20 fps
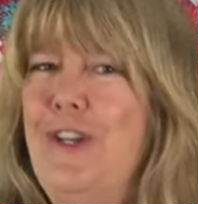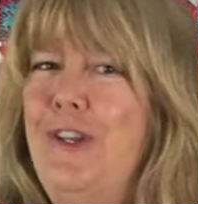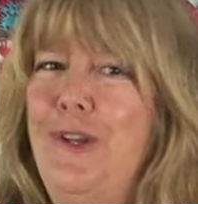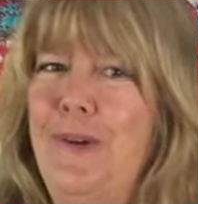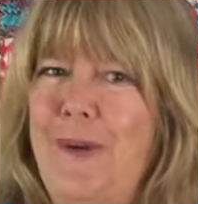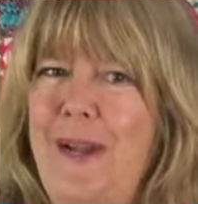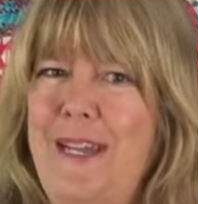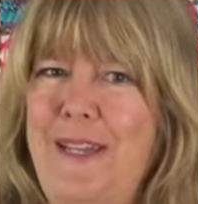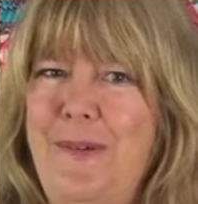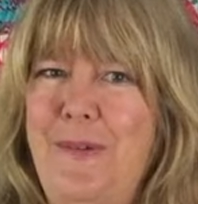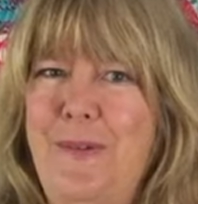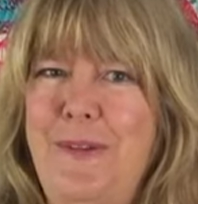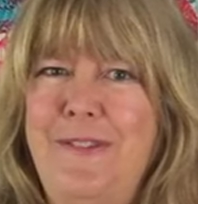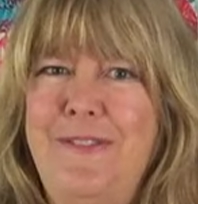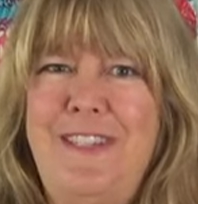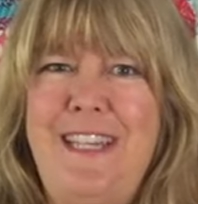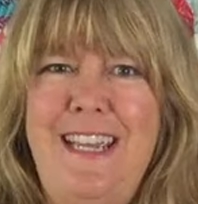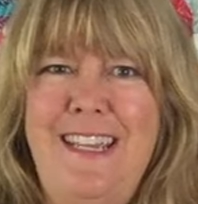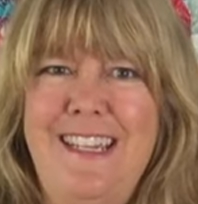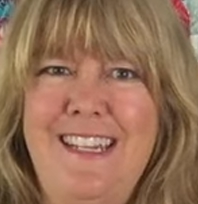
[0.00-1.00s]
You're right,
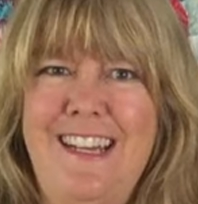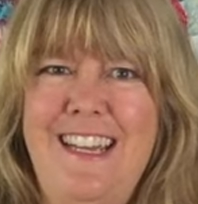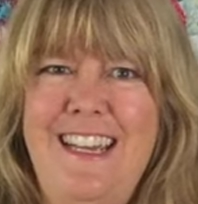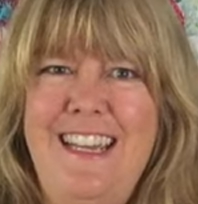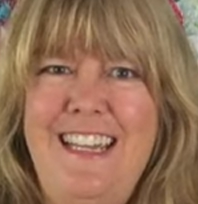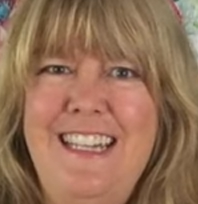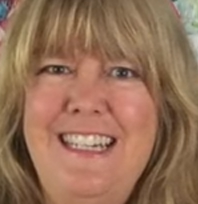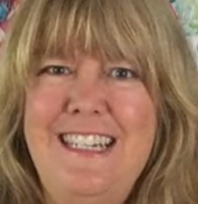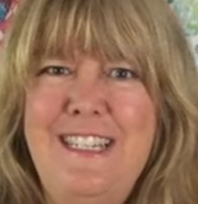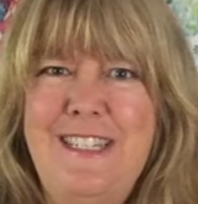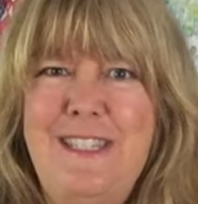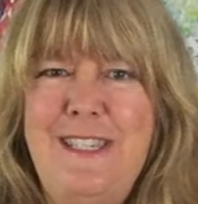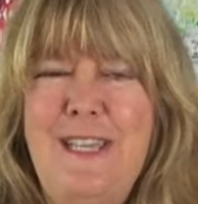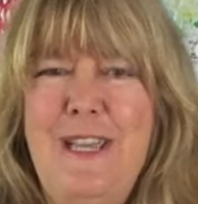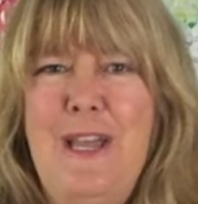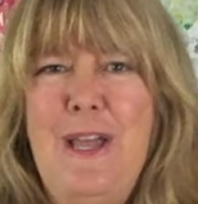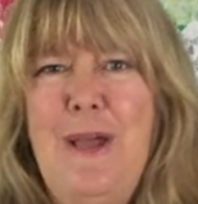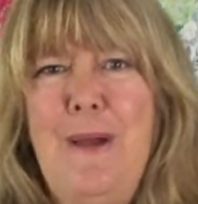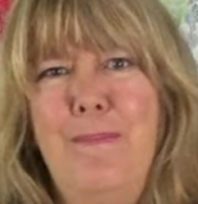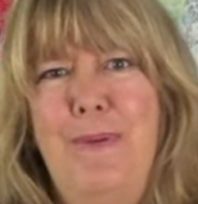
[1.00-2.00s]
we've taken a hiatus,
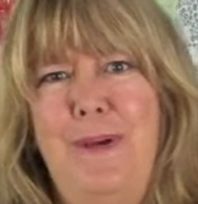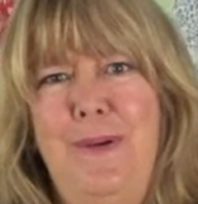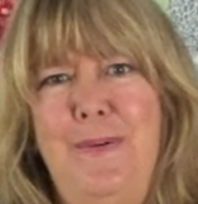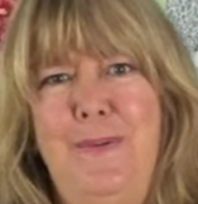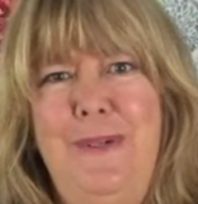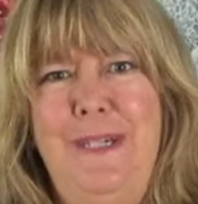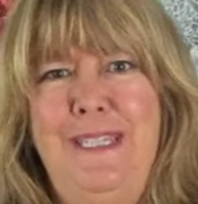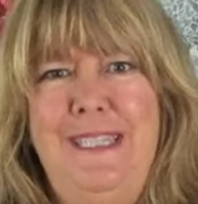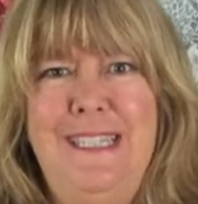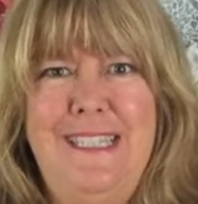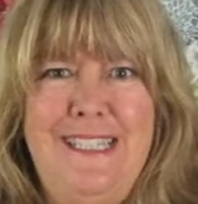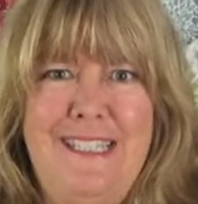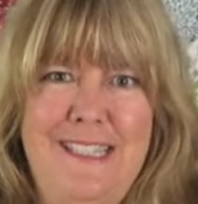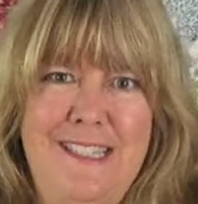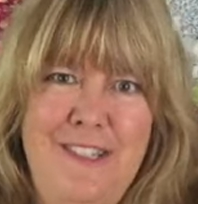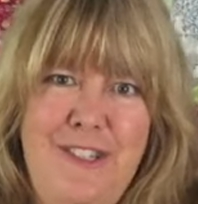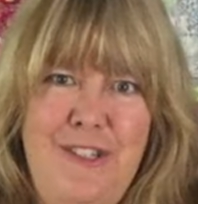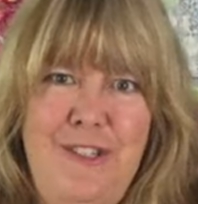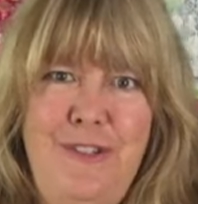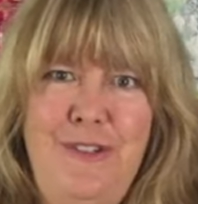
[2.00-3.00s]
but we
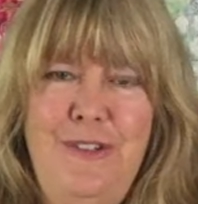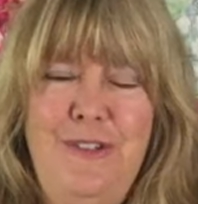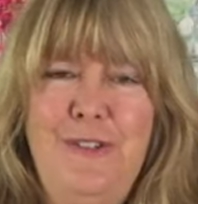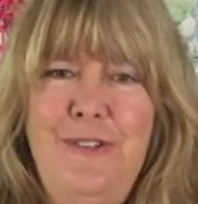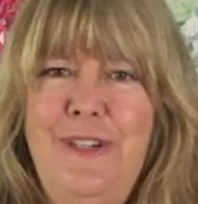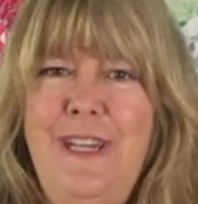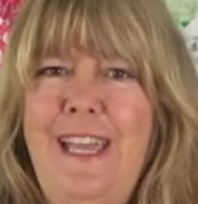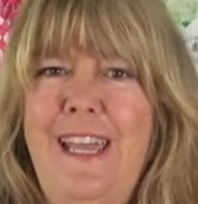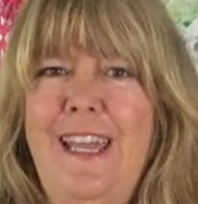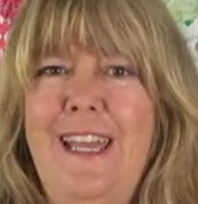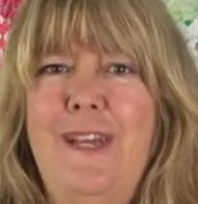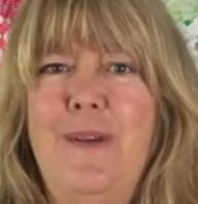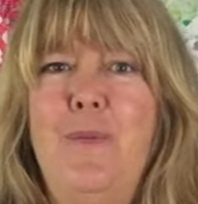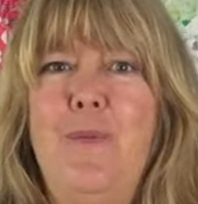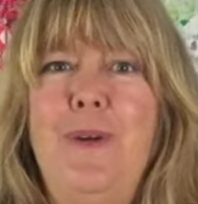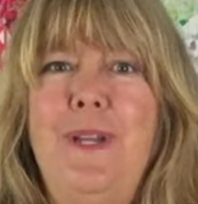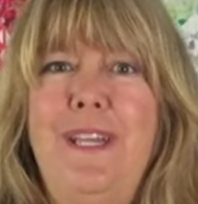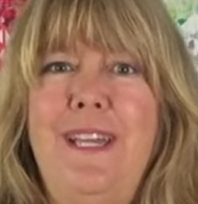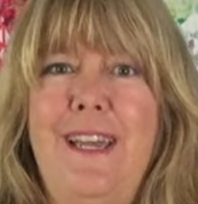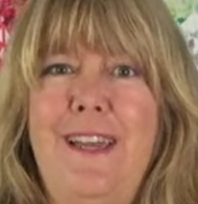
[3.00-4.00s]
listened to you
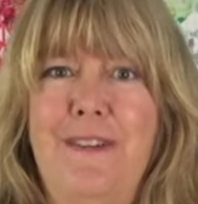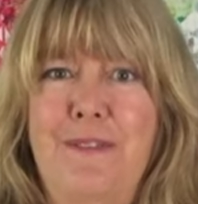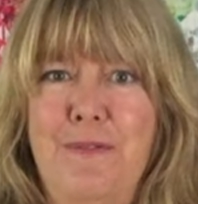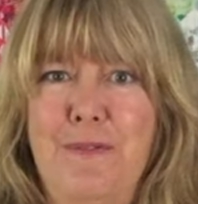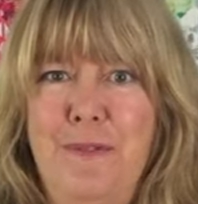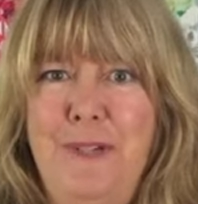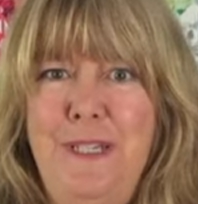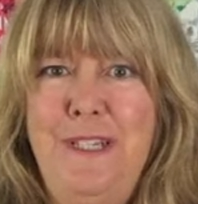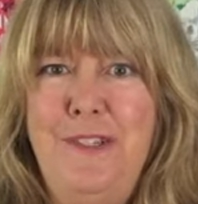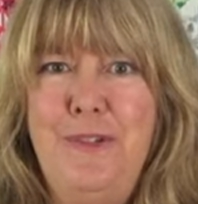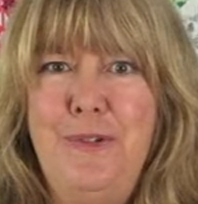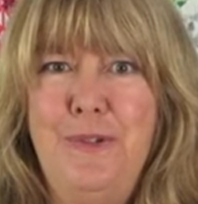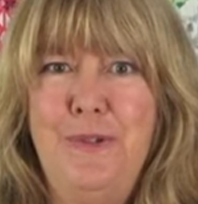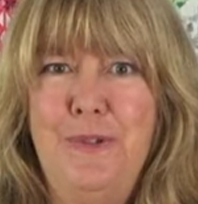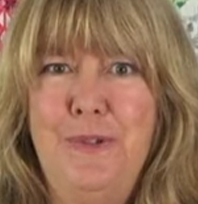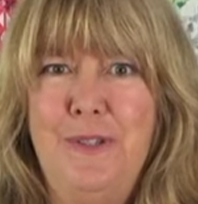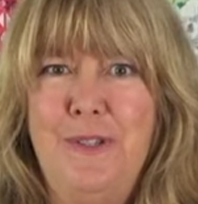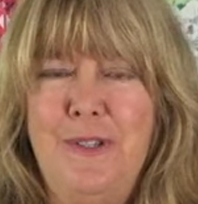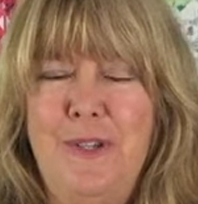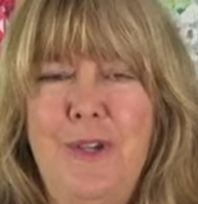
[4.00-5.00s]
and we have
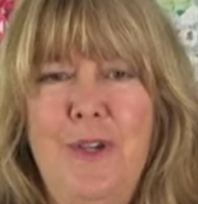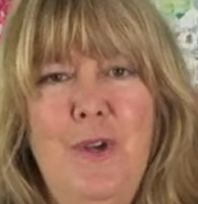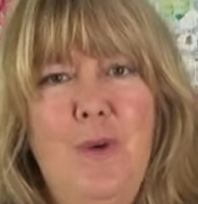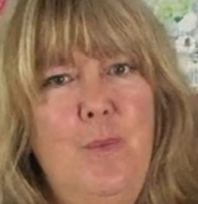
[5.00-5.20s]
retooled.